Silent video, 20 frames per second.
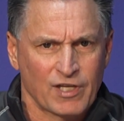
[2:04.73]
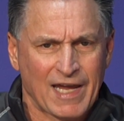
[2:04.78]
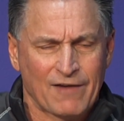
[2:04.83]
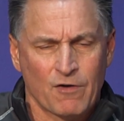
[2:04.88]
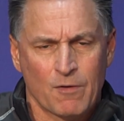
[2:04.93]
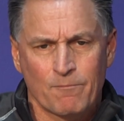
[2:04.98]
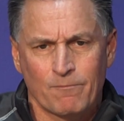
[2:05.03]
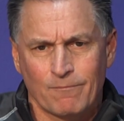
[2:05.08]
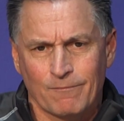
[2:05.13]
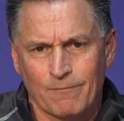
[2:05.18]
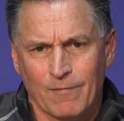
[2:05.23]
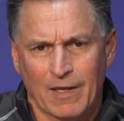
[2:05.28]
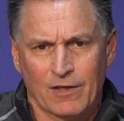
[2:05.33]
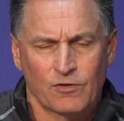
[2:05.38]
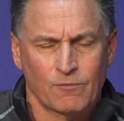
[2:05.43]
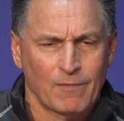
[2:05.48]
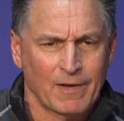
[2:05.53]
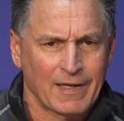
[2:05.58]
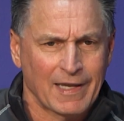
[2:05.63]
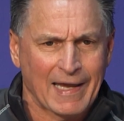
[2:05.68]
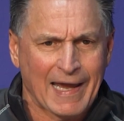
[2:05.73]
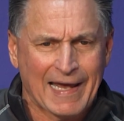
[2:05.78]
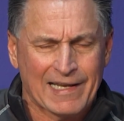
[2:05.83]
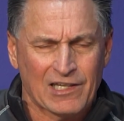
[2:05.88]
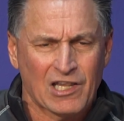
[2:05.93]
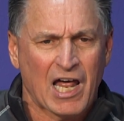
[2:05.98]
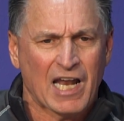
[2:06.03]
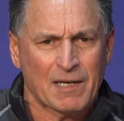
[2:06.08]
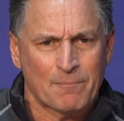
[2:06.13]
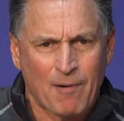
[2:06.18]
They haven't had
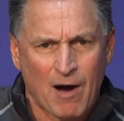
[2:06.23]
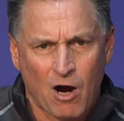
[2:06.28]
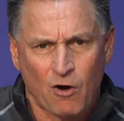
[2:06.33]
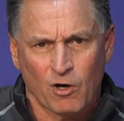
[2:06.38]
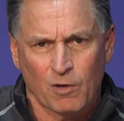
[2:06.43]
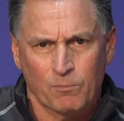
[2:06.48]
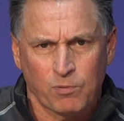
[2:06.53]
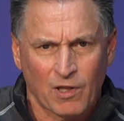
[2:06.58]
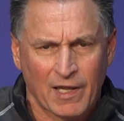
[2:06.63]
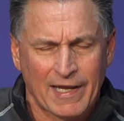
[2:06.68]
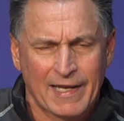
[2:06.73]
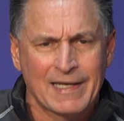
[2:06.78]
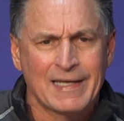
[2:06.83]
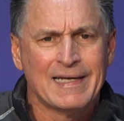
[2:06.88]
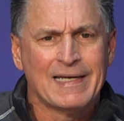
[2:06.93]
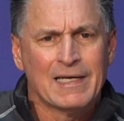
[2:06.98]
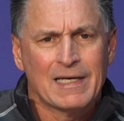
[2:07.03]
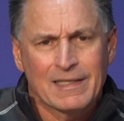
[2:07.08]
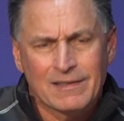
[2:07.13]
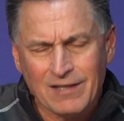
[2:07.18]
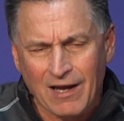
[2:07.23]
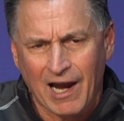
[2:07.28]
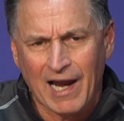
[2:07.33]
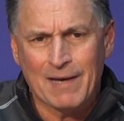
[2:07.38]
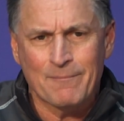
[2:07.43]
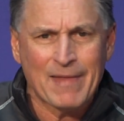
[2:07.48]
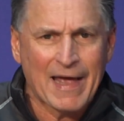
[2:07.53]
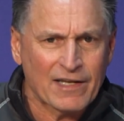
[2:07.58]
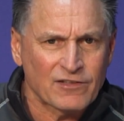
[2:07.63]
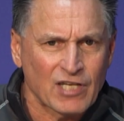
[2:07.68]
a lot of power play
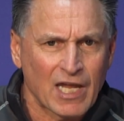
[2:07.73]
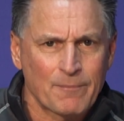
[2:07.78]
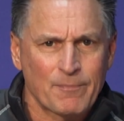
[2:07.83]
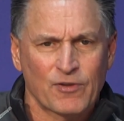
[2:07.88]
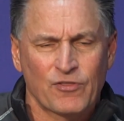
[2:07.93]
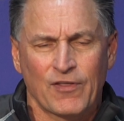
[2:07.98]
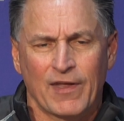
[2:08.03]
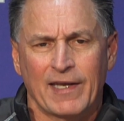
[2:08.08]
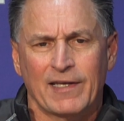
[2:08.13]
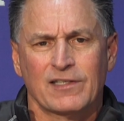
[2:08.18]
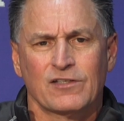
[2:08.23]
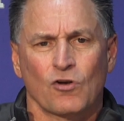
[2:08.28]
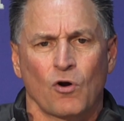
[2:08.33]
time, that type of thing.